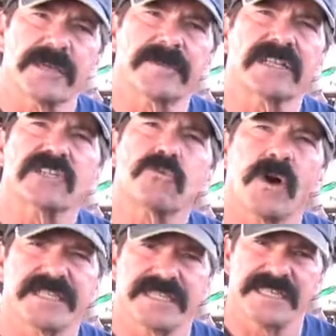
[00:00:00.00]
typically
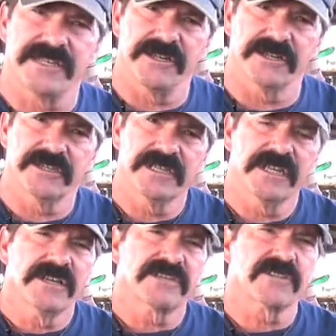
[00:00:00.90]
twice a year.
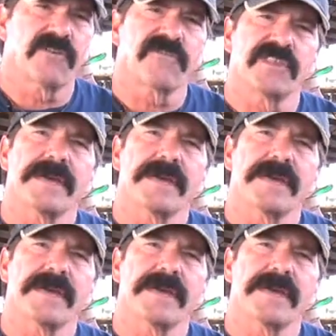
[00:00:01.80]
So for